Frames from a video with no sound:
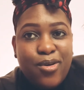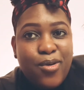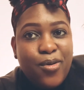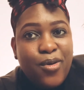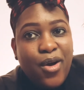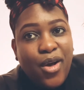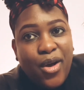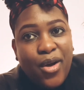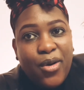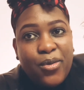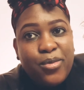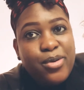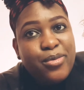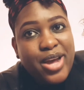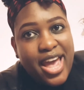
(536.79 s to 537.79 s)
or
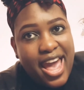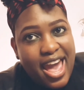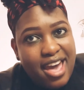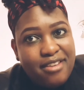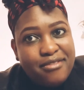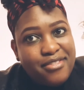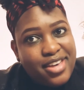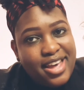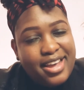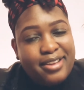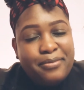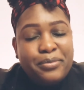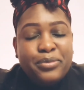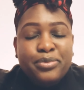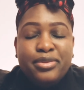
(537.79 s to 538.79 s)
we were
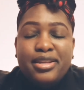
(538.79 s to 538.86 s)
having